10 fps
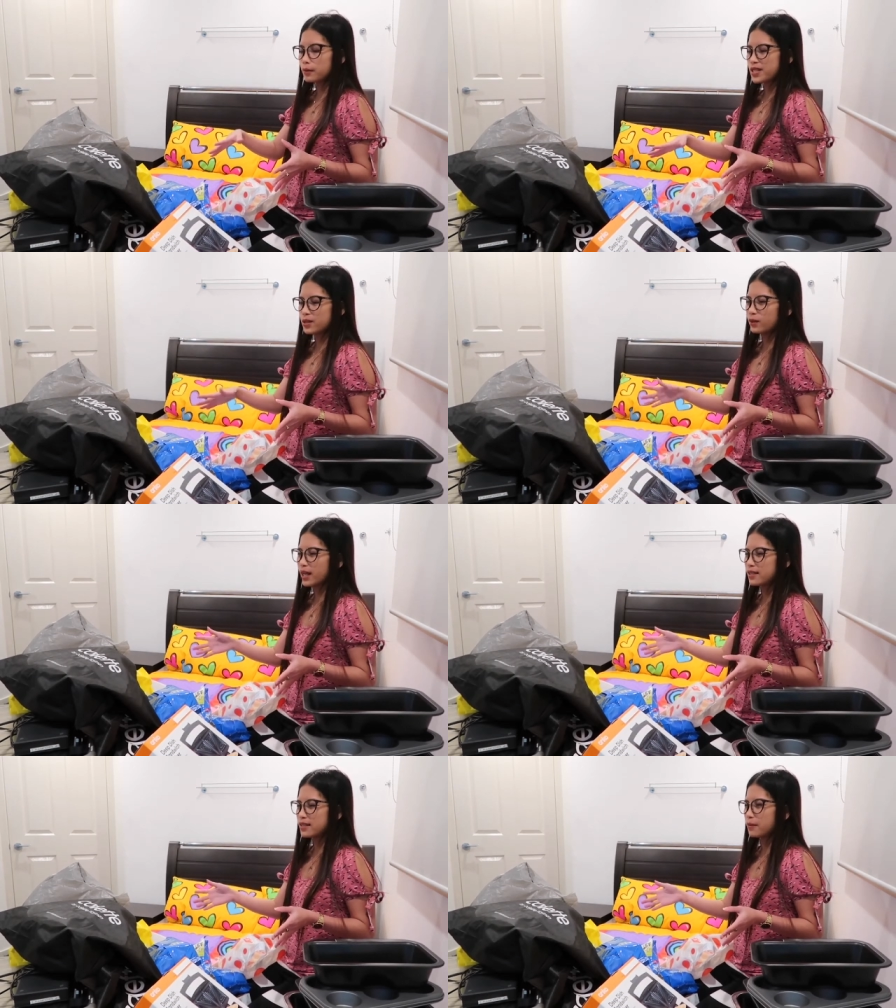Still
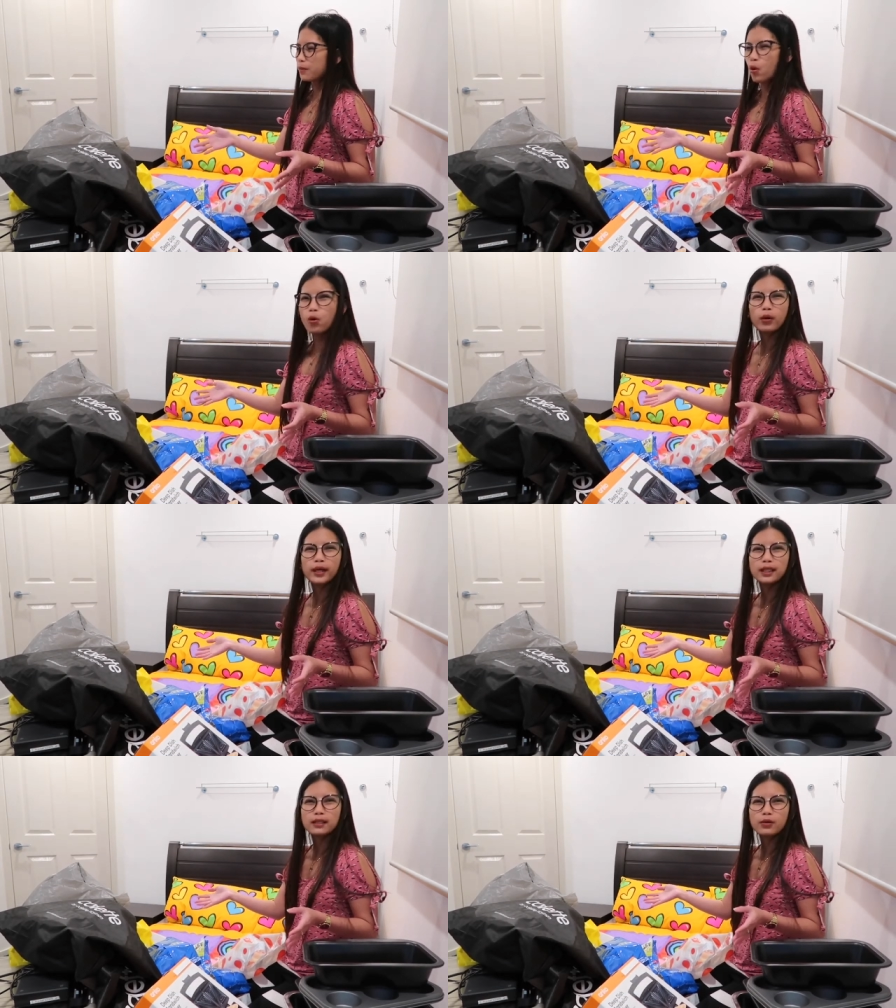got some
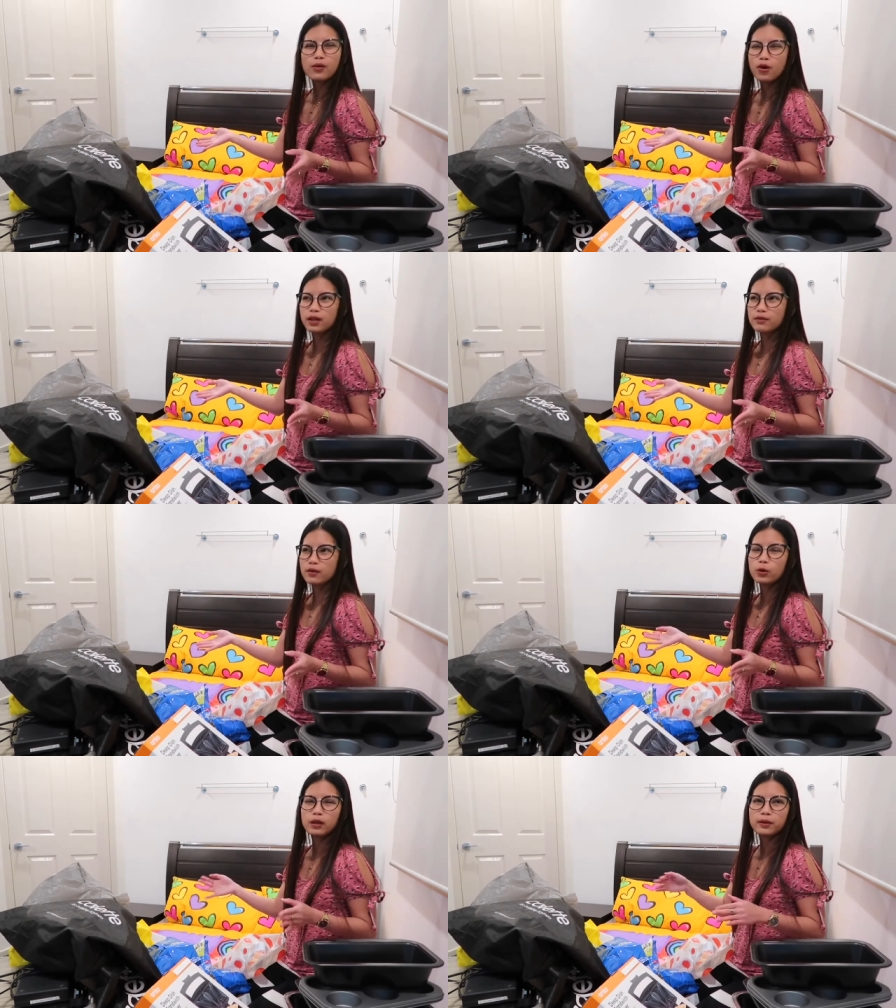oil, yung olive
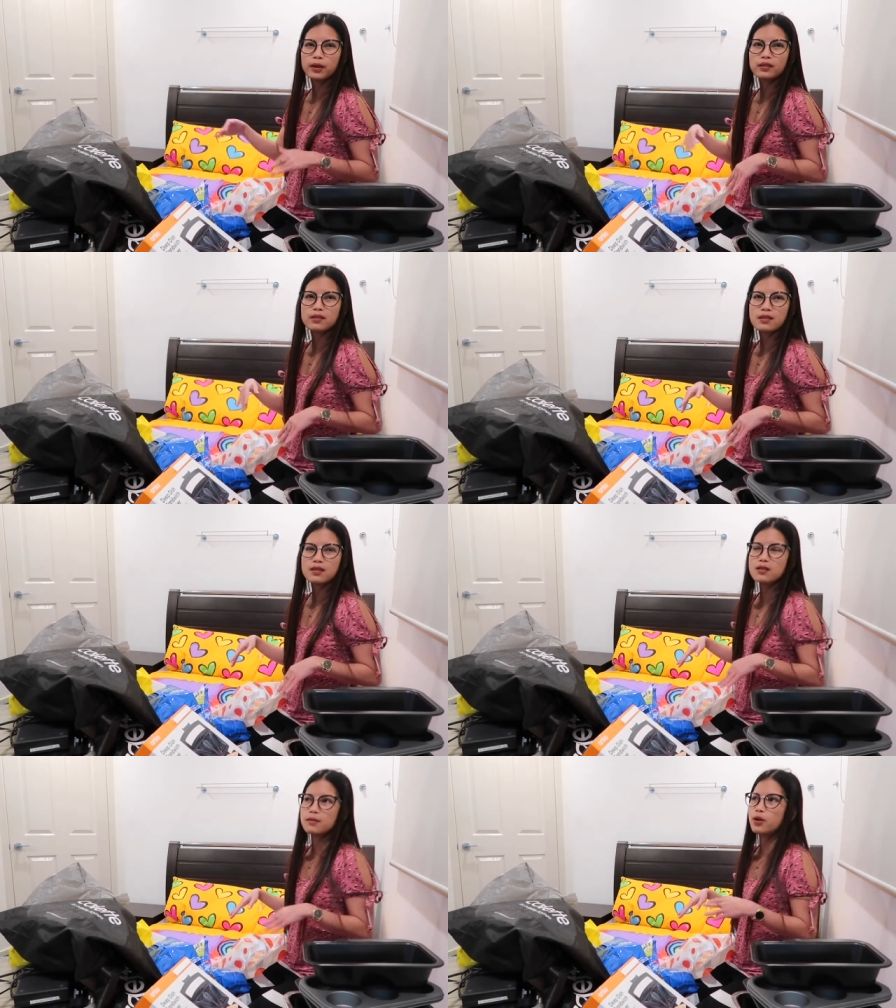oil. I'm going to
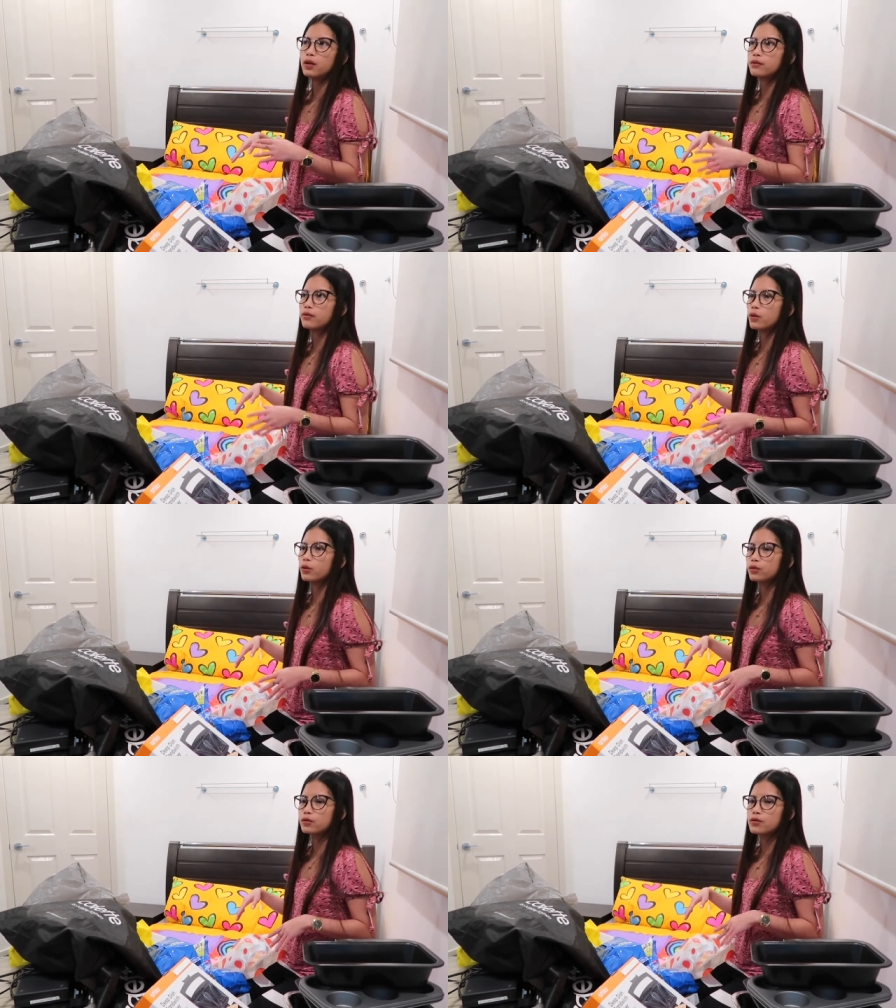send some olive
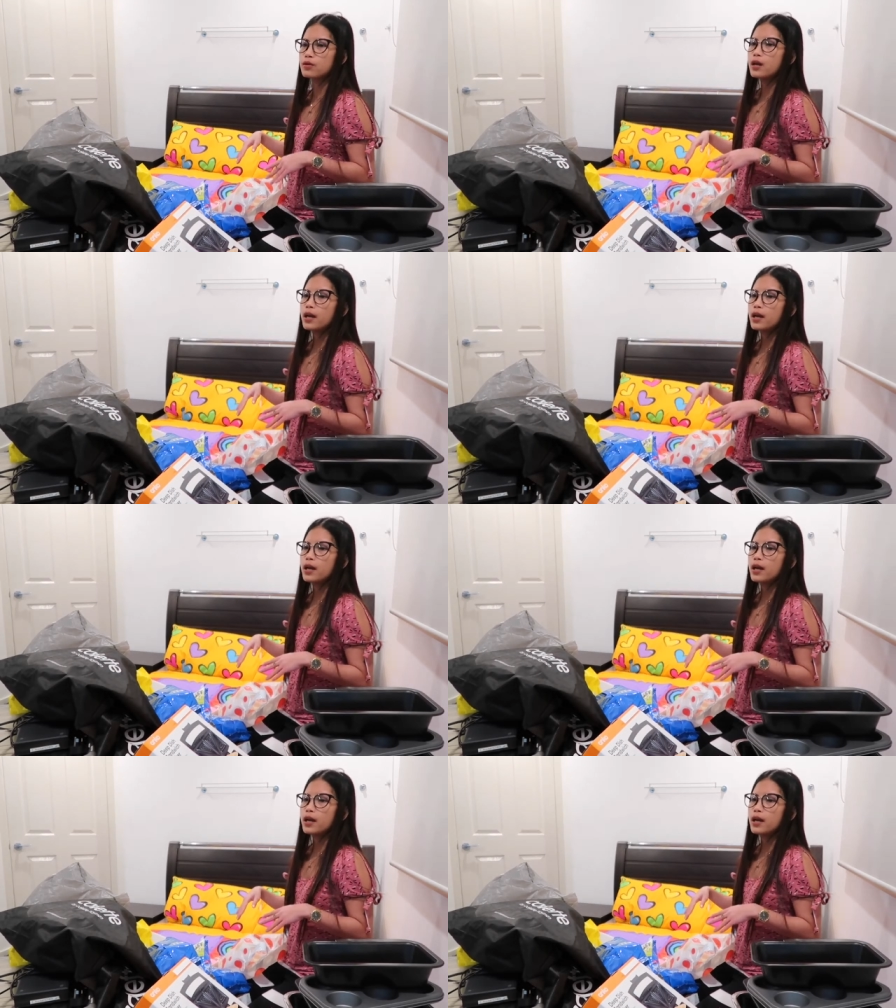oils.